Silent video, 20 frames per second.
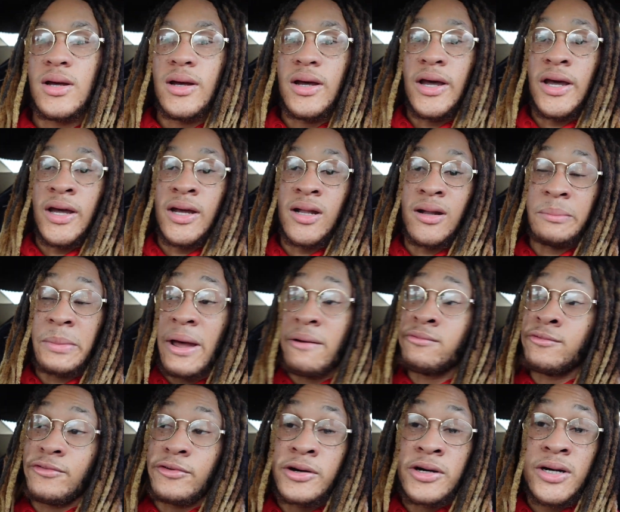and I'm
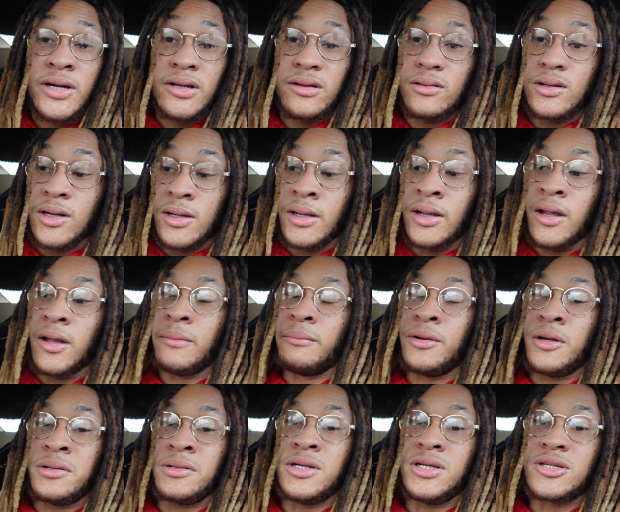having fun again
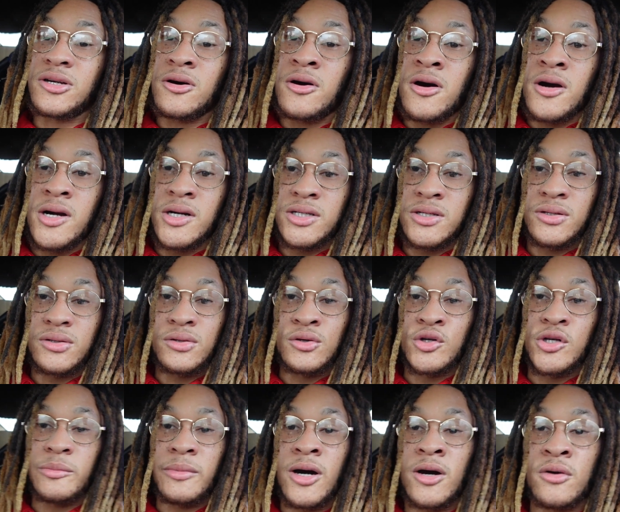building these cars and
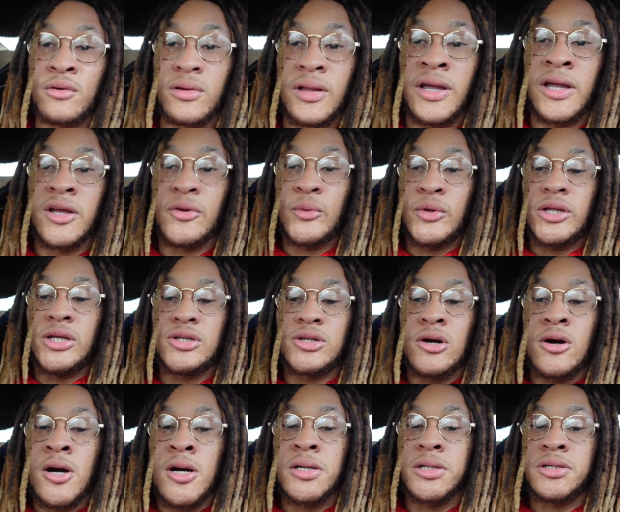doing my own thing with these
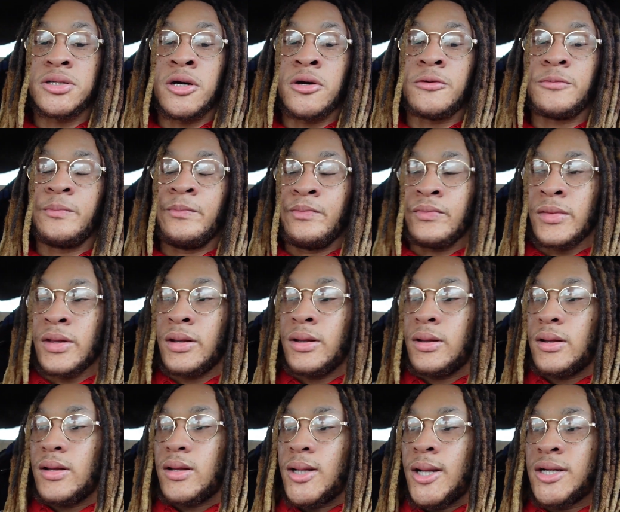cars. So
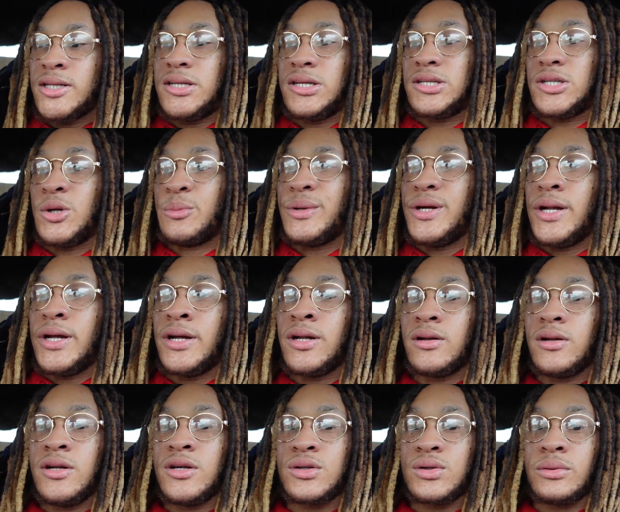like I said, it's gonna be the end
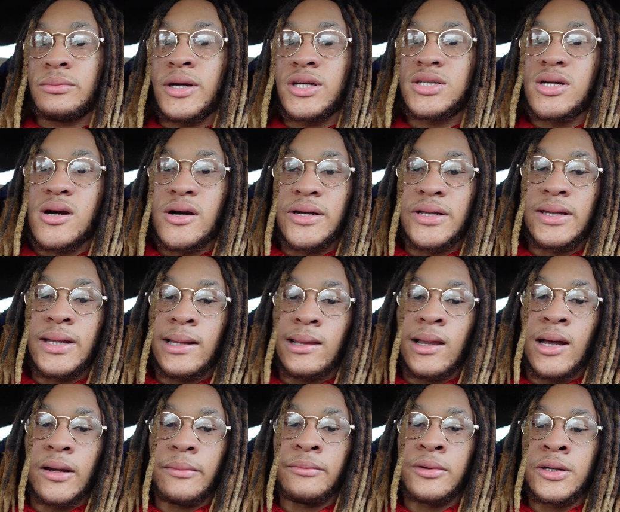of this, so make sure y'all hit that
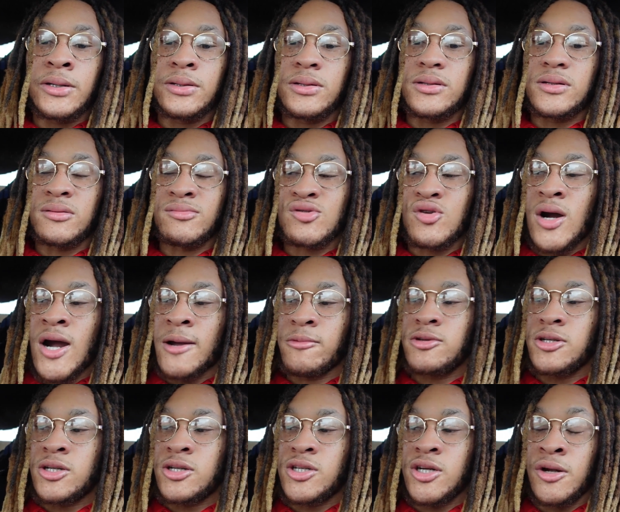like button, subscribe
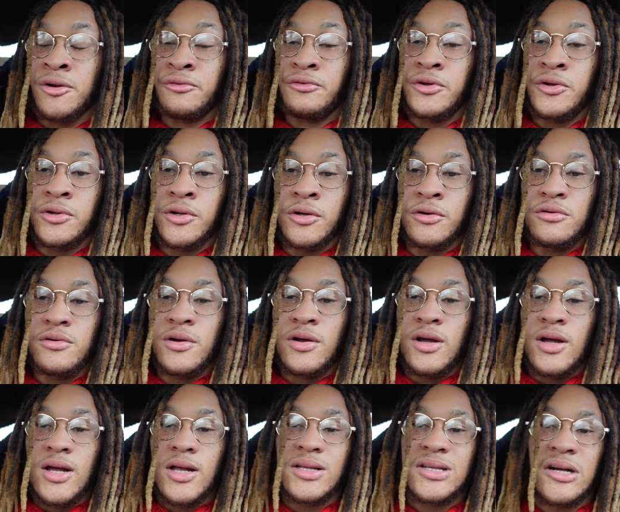to the channel if you're new,
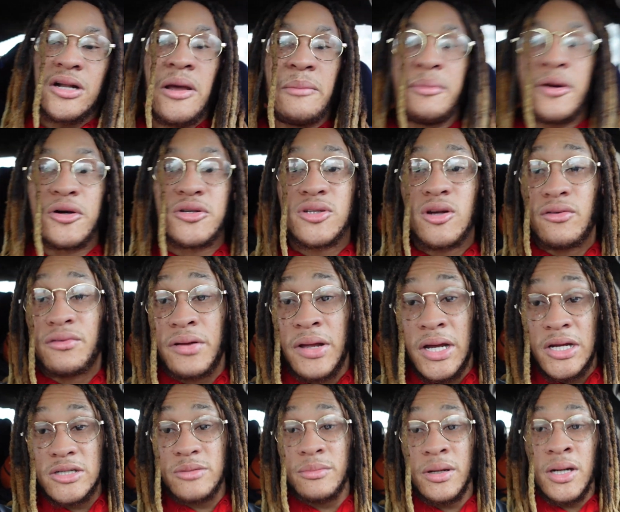turn that post
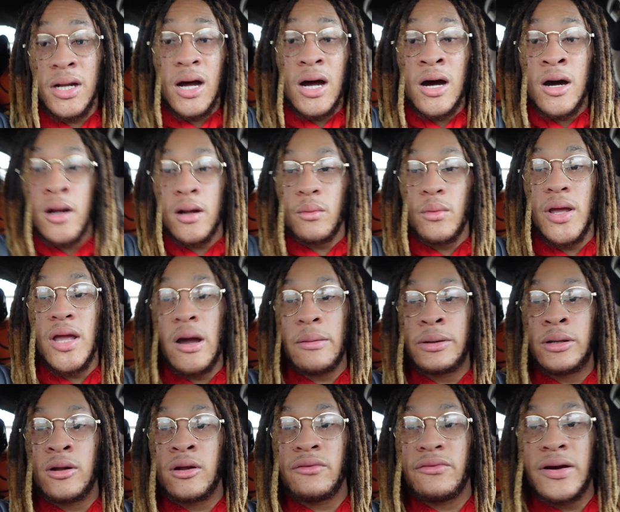notification bell to all, the way y'all be
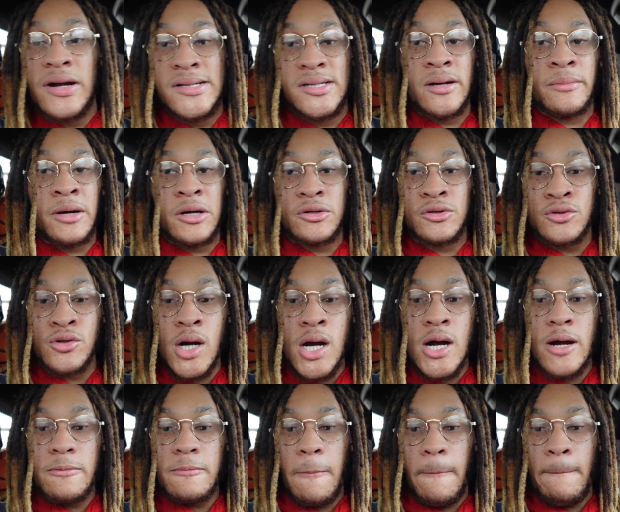notified every time I
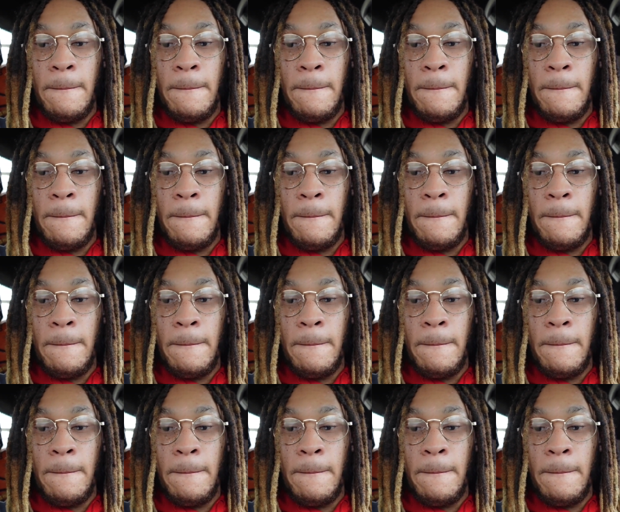drop,